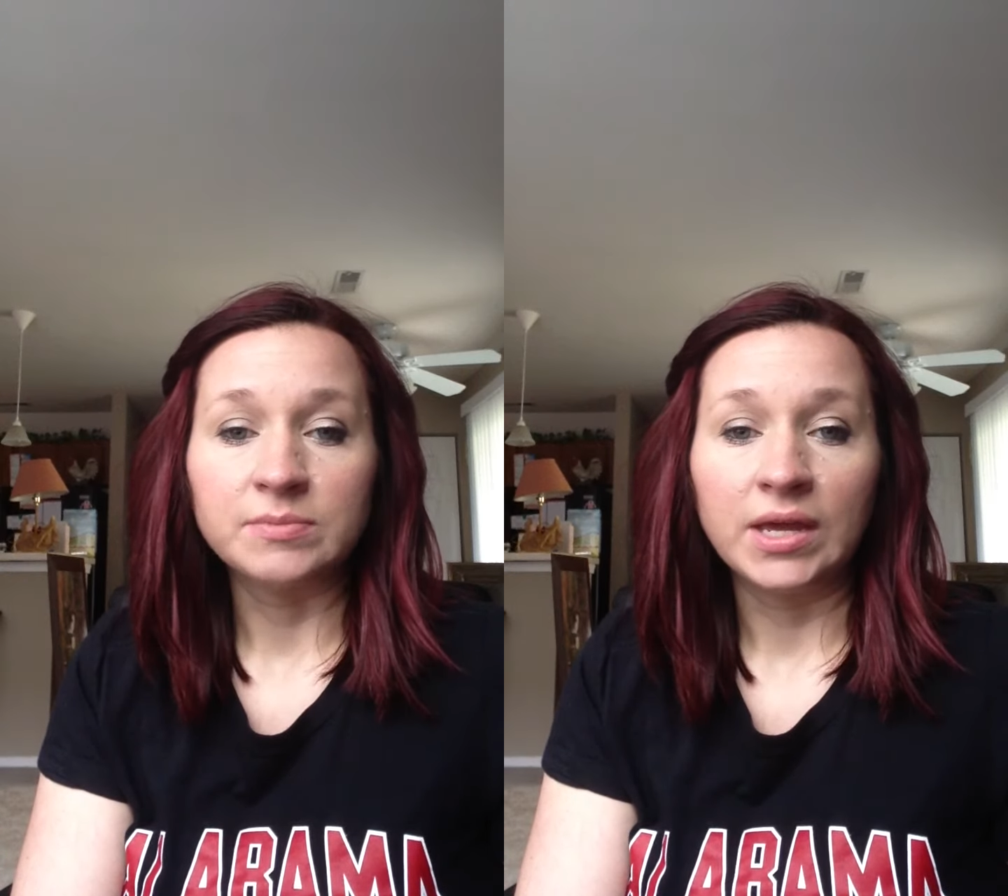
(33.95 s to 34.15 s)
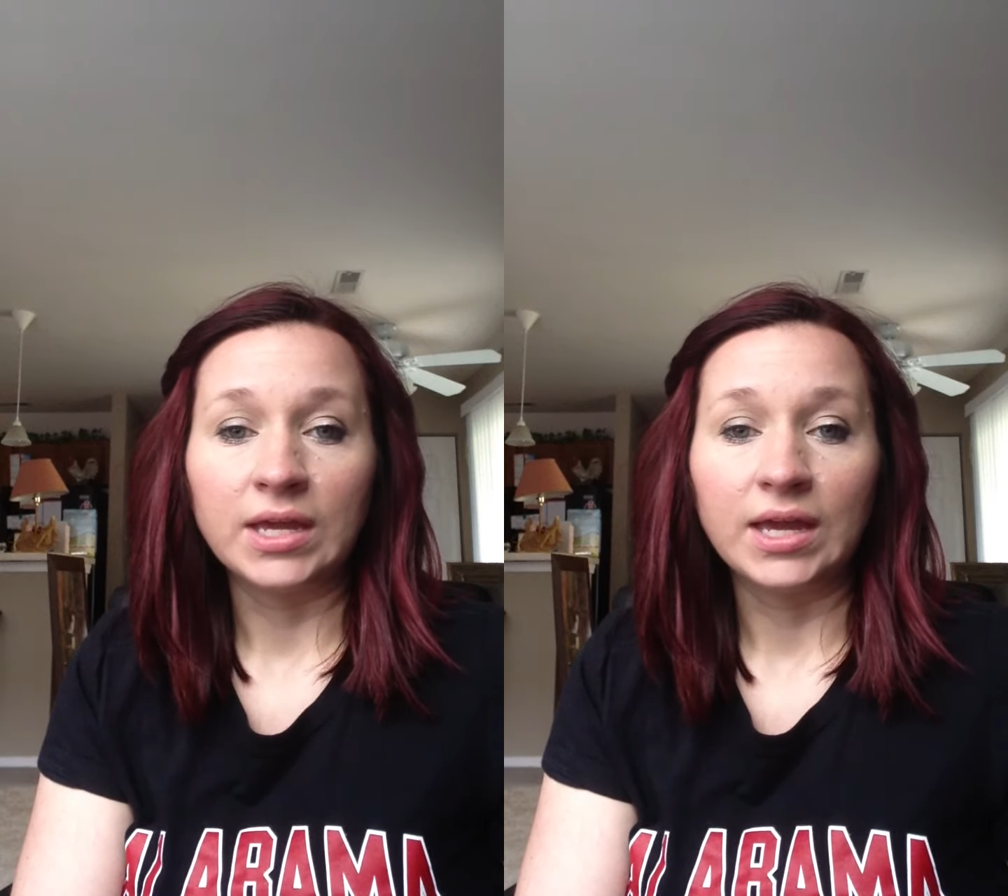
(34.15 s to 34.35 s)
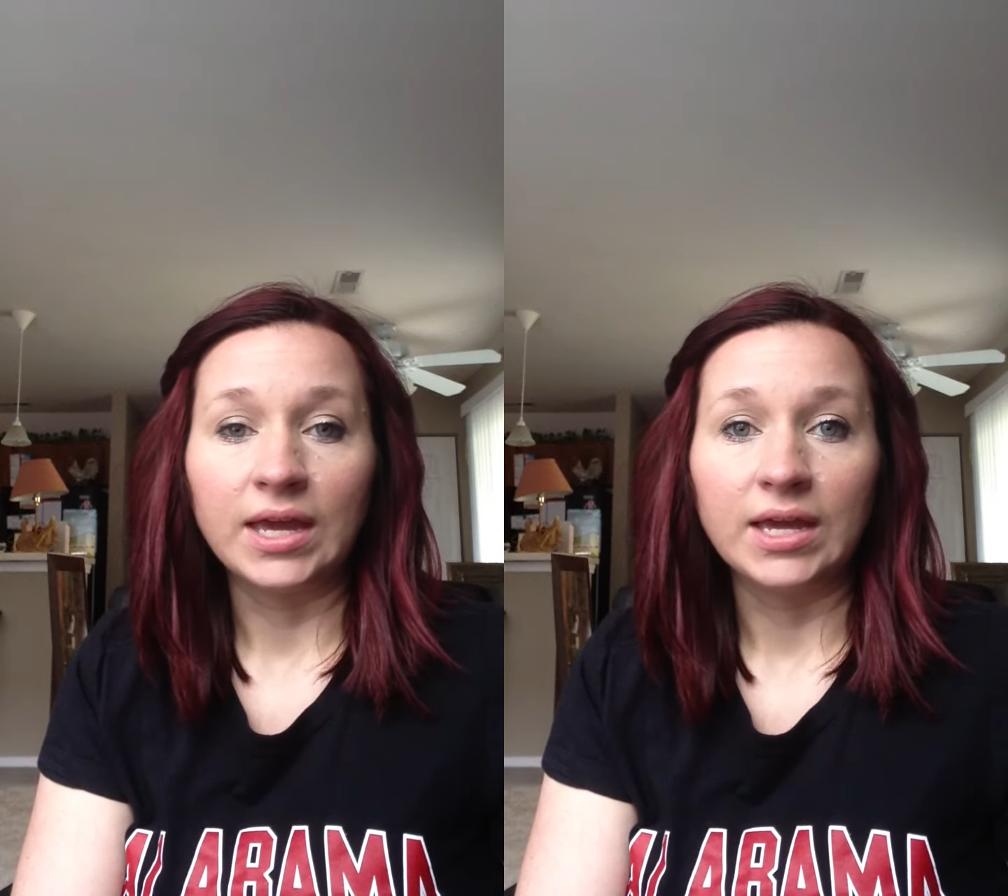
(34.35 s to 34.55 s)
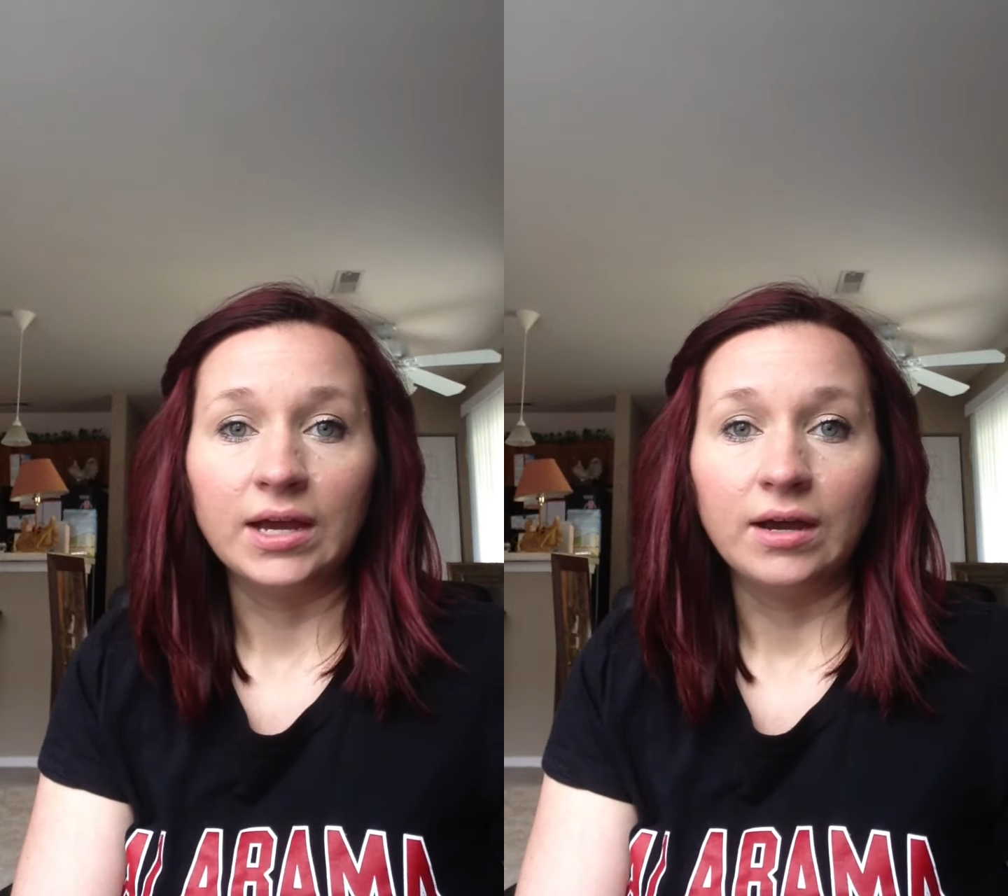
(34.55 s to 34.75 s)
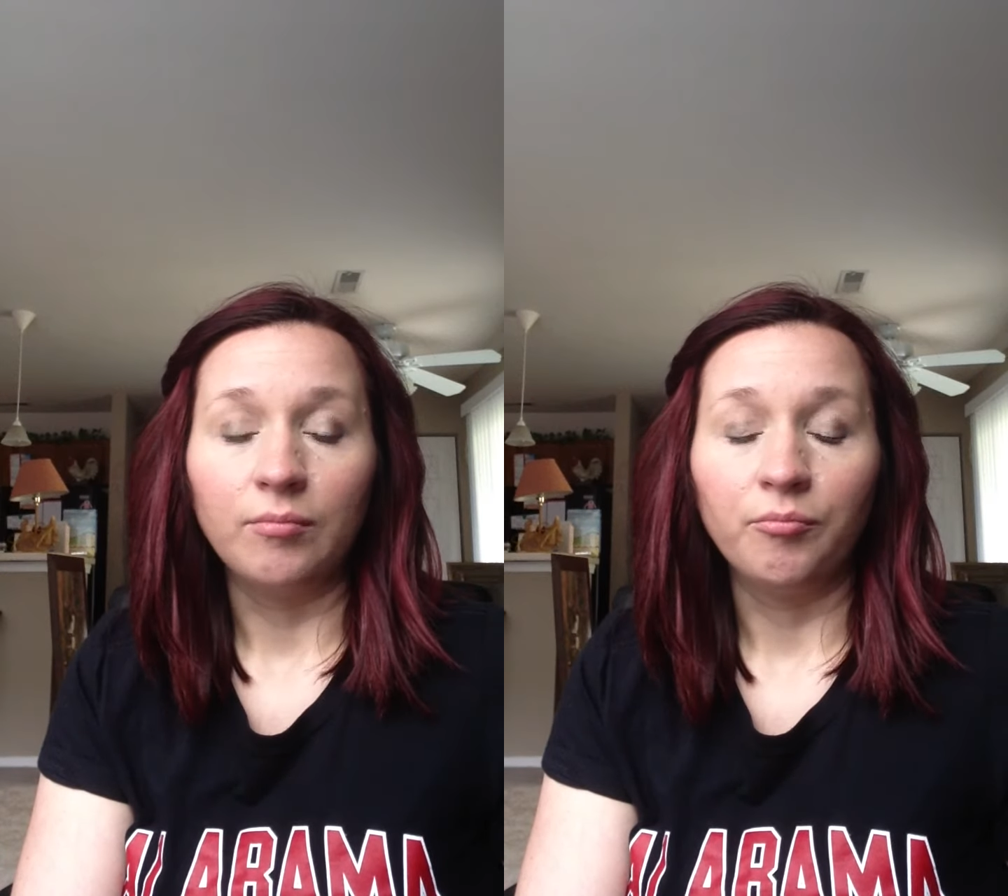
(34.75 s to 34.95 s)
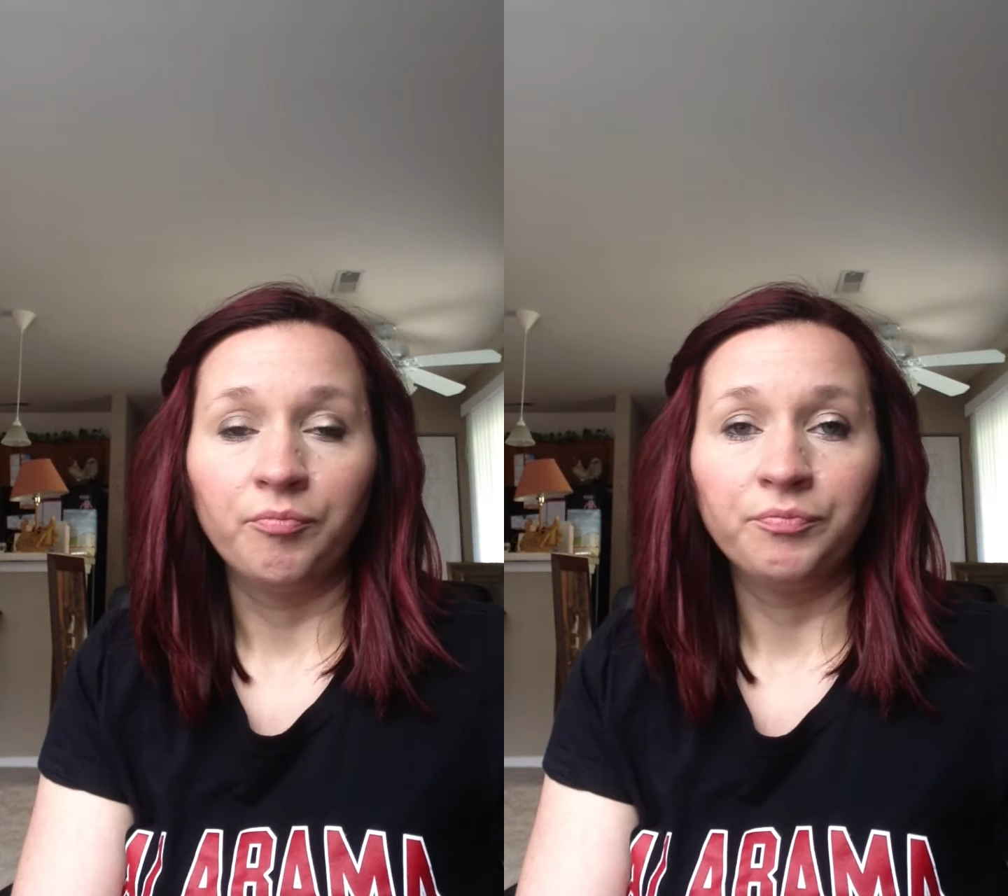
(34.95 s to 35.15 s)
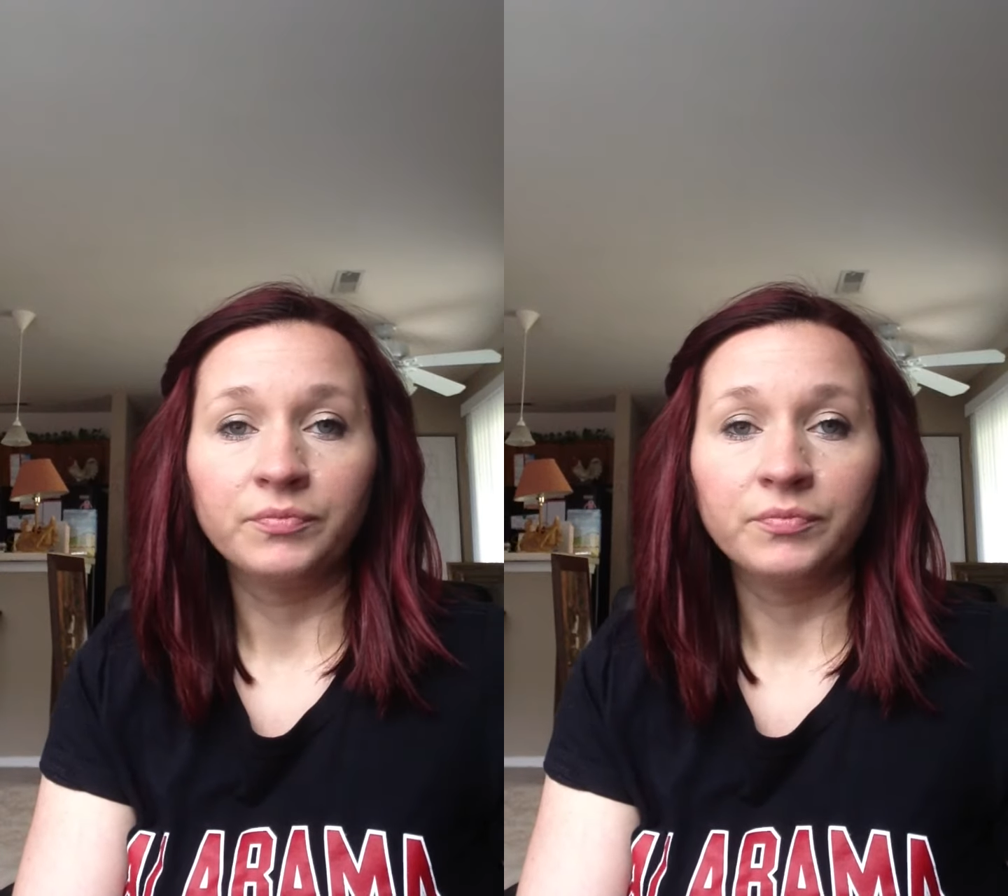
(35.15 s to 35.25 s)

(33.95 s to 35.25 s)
make a um,